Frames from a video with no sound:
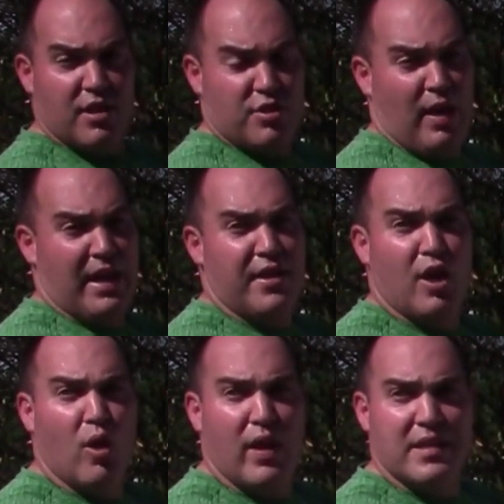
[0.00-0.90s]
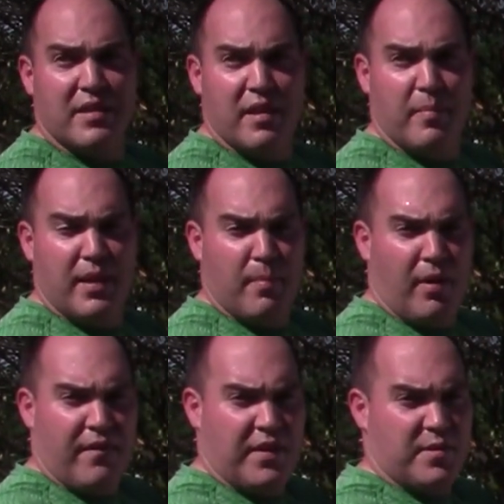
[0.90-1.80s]
So I know that's going to be a
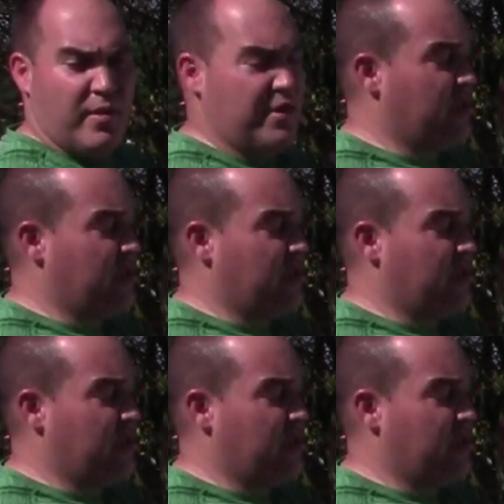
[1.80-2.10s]
perfect square